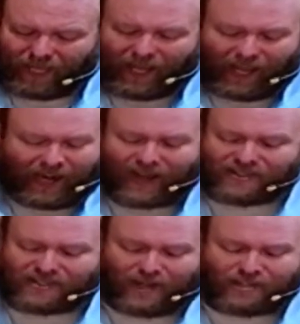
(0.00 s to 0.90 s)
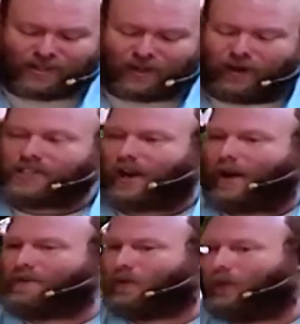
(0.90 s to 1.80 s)
And as such, there are
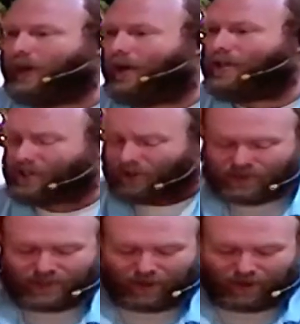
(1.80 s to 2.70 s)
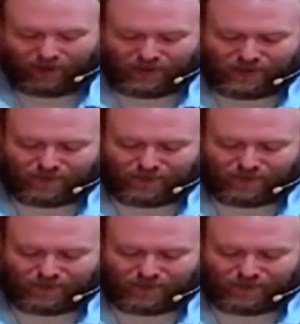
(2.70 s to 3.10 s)
times when we cause hurt to others.